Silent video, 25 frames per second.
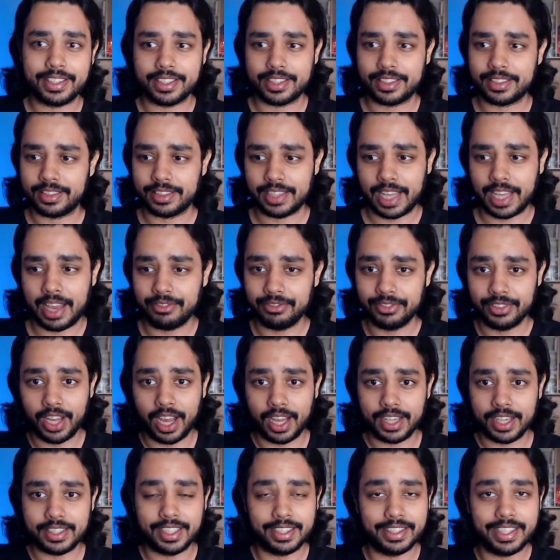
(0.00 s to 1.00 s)
It's I've
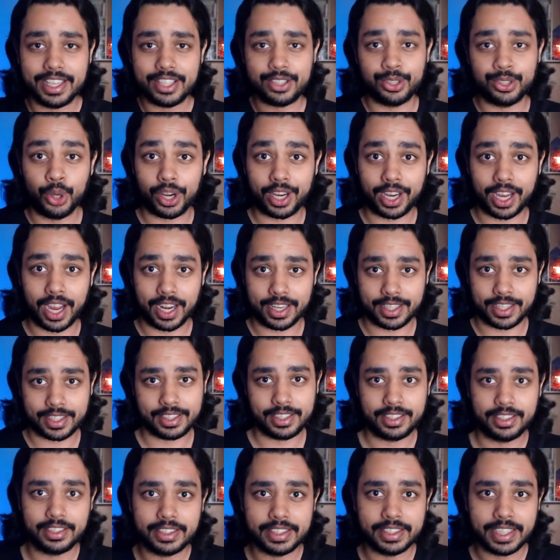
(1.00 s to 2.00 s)
not done there's no cut
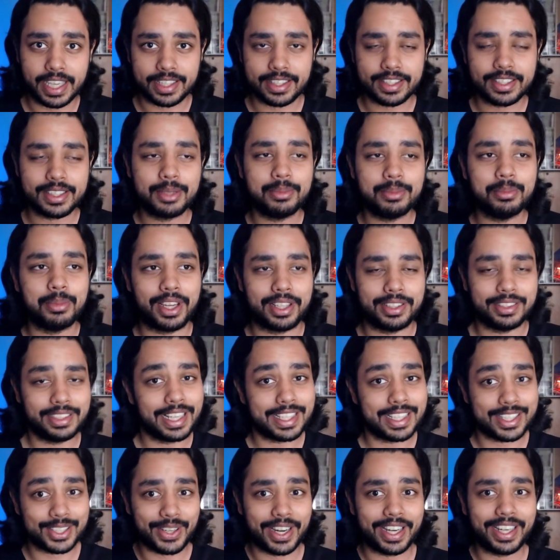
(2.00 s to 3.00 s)
yet, but
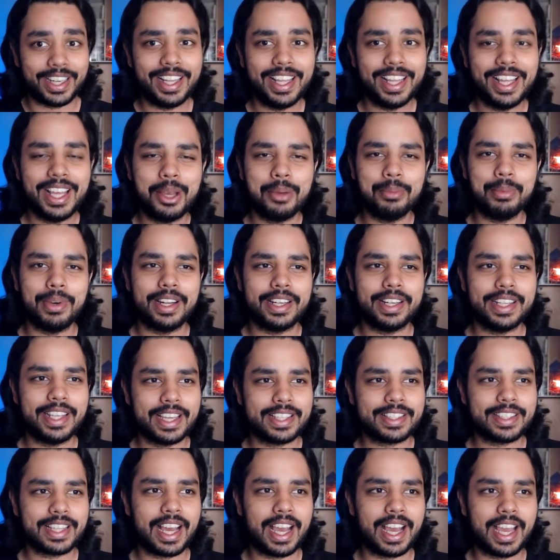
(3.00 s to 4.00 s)
that's great. But
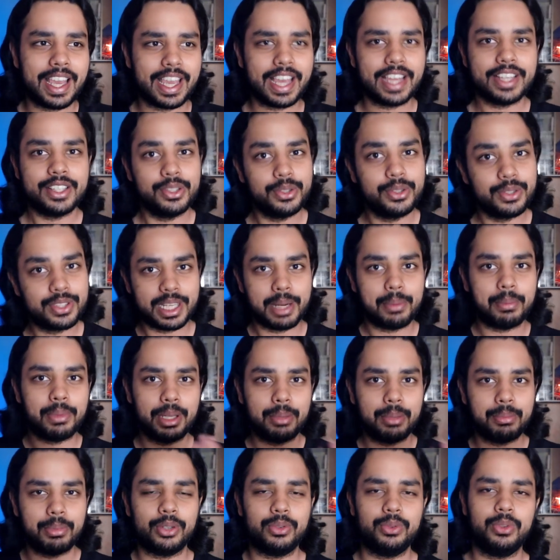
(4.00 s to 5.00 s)
yes, I, I do
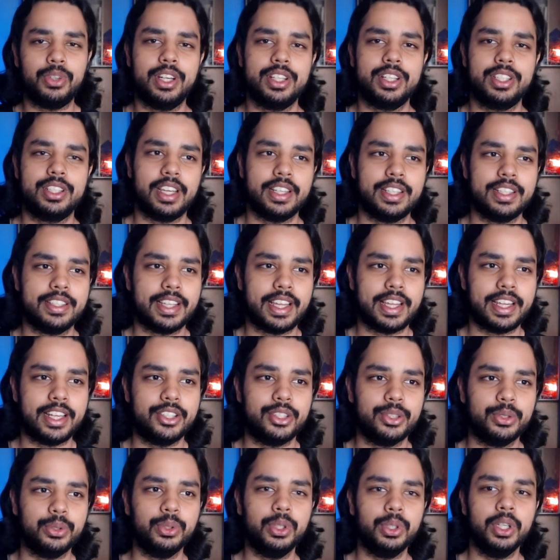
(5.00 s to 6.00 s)
stumble upon words, so I
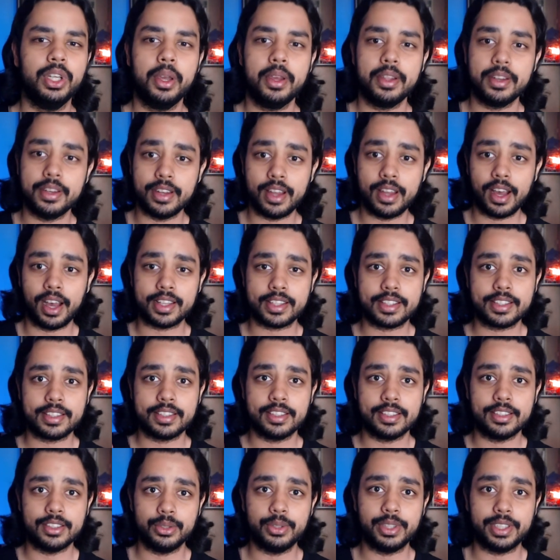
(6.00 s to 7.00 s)
decided to
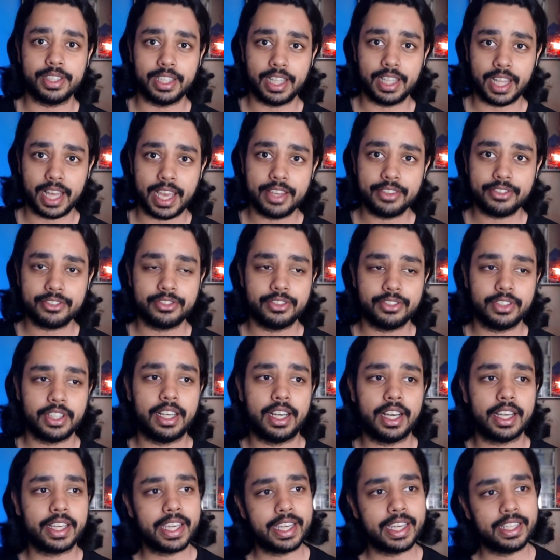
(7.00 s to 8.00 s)
not do it live.
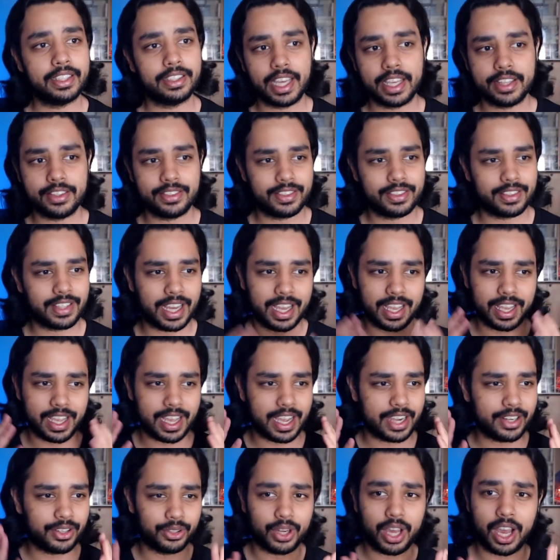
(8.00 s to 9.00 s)
Uh, again, I,
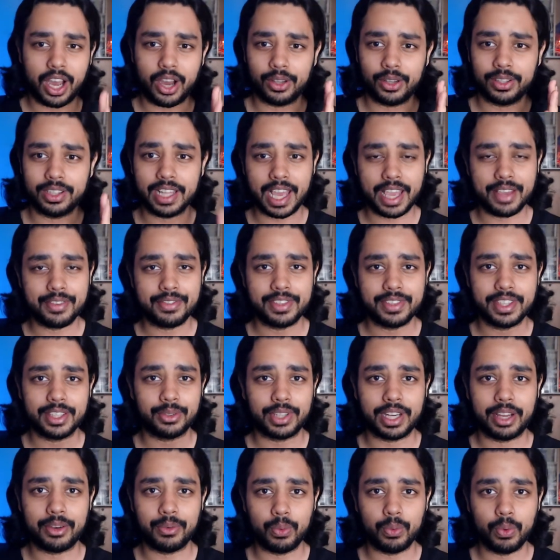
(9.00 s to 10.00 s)
I I don't know how live thing
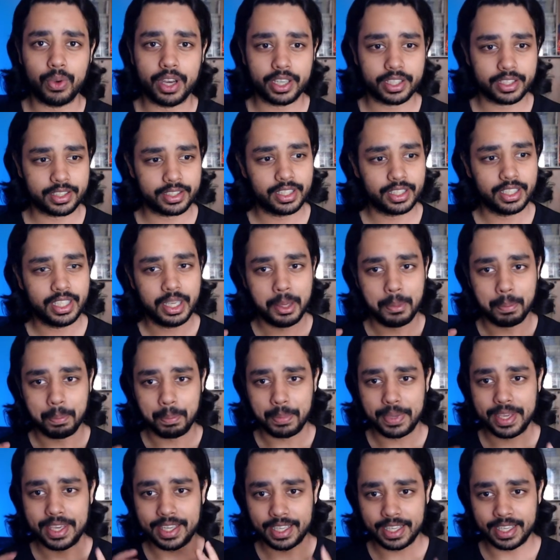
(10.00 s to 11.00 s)
would have worked.
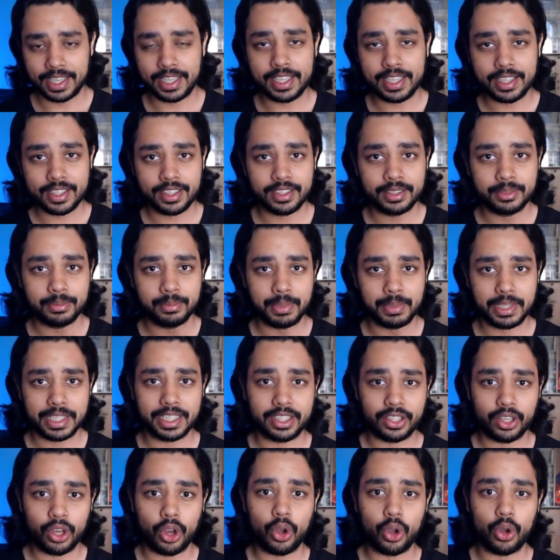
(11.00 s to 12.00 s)
Me in here,
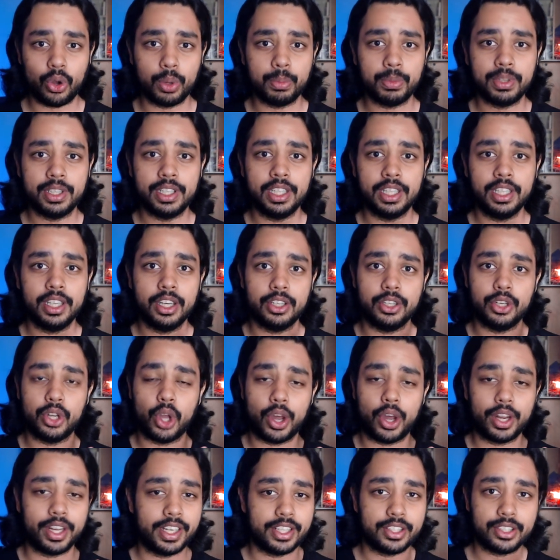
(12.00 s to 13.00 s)
being in home,
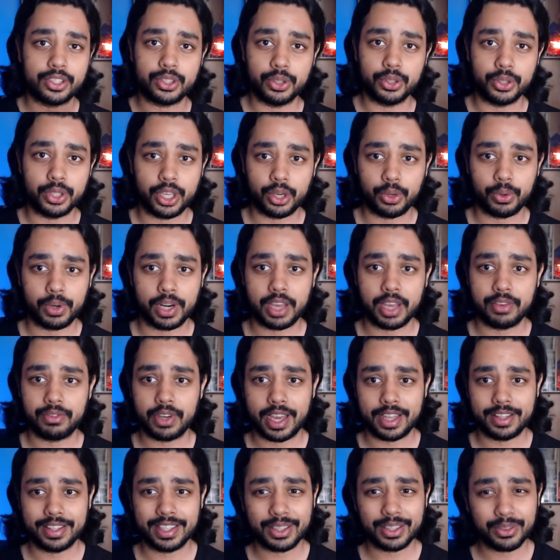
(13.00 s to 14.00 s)
not in a studio, whatever.
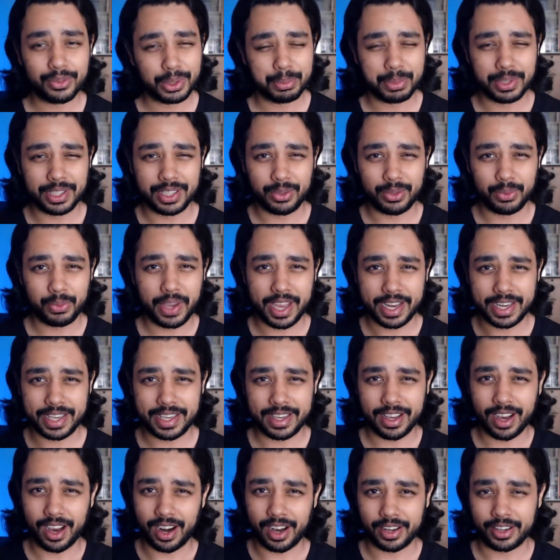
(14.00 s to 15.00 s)
I think would be
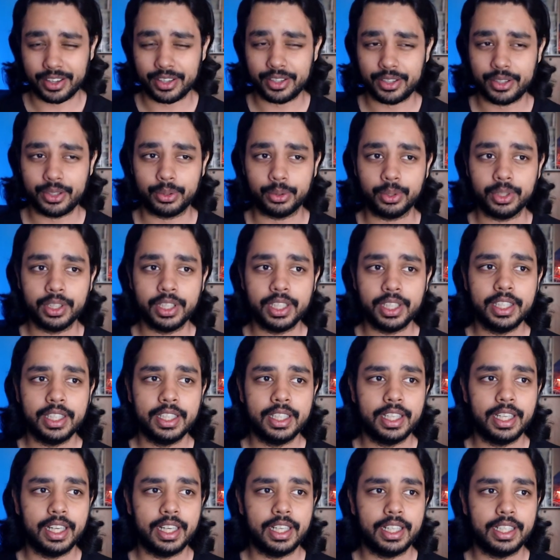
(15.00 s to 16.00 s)
very hard to do.
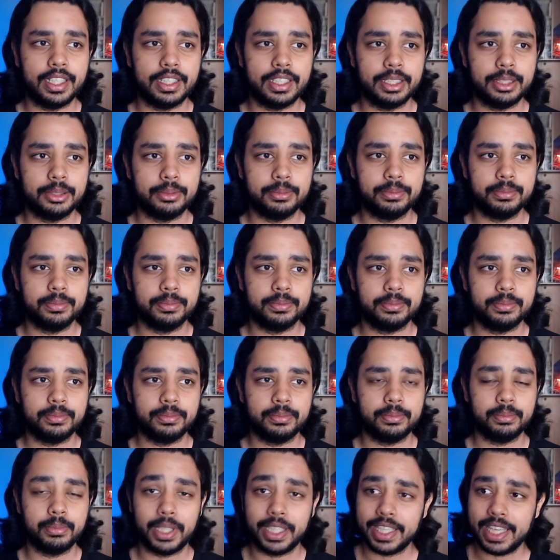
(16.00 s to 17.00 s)
Um,
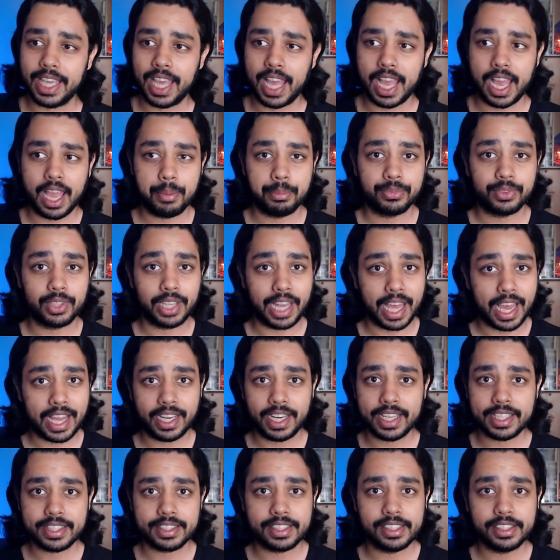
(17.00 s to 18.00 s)
but yeah, I'm glad
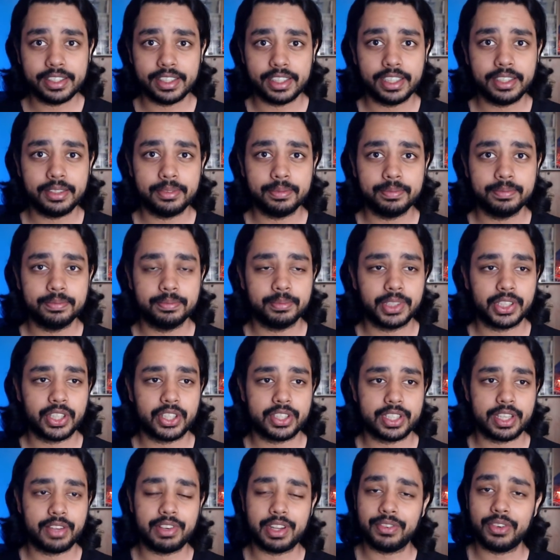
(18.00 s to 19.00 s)
that I still did it
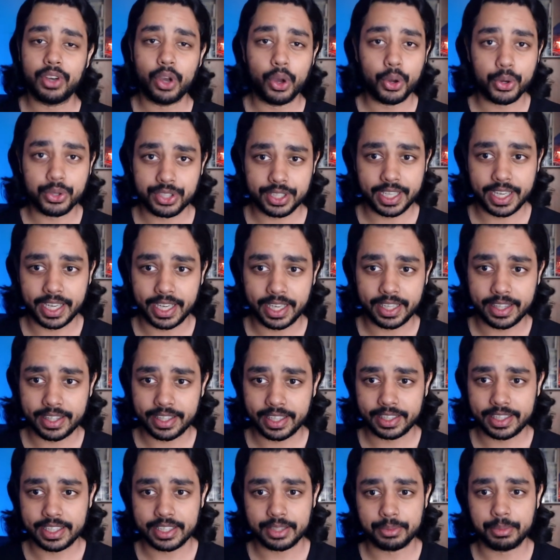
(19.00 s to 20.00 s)
because I've never hosted
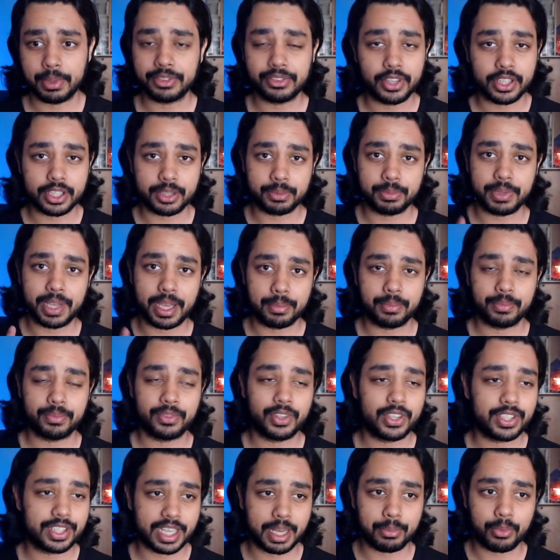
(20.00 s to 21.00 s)
anything, and this is my first time
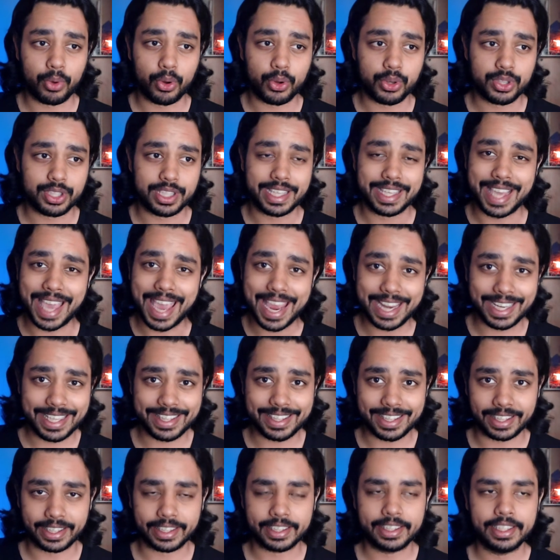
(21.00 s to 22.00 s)
first time hosting
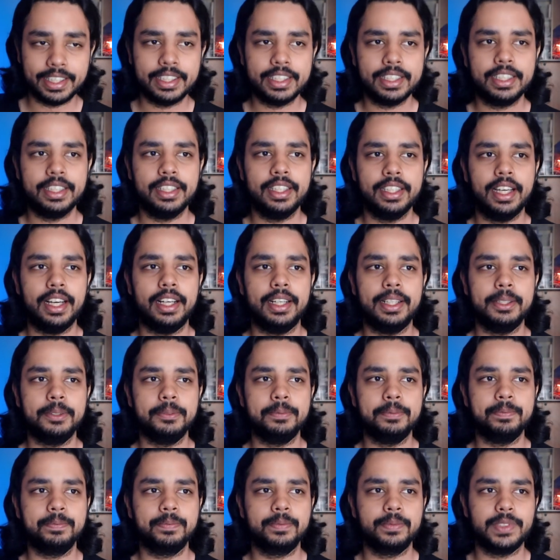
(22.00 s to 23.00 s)
anything,
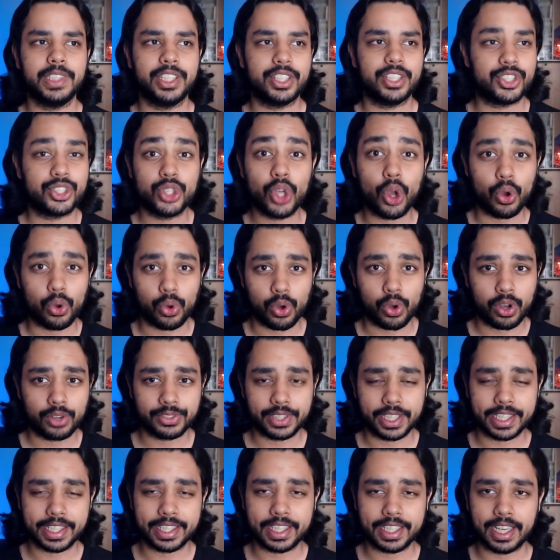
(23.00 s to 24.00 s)
um, a show
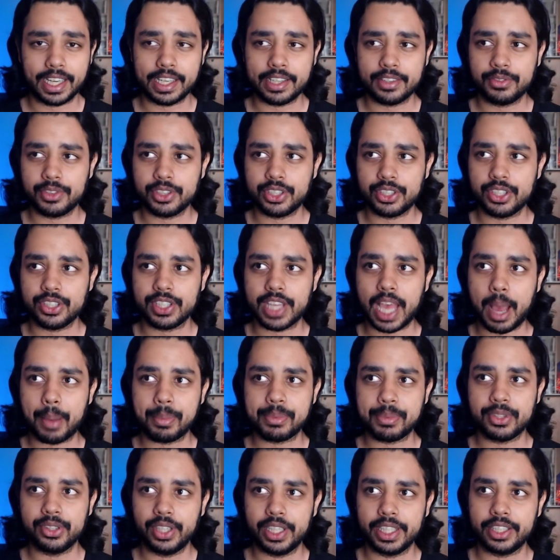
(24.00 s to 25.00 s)
of any kind, which is
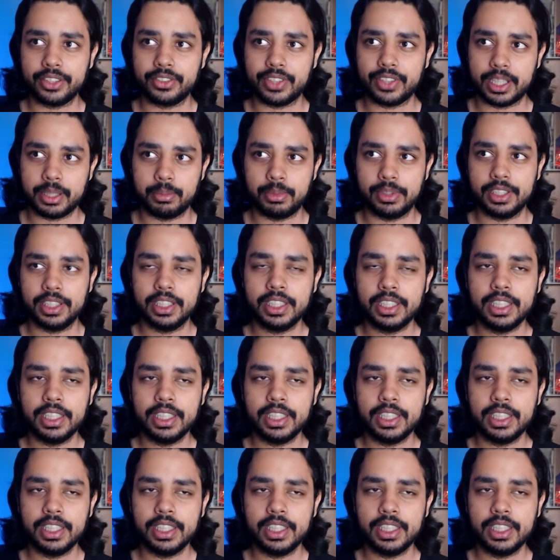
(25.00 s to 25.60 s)
absolutely incredible.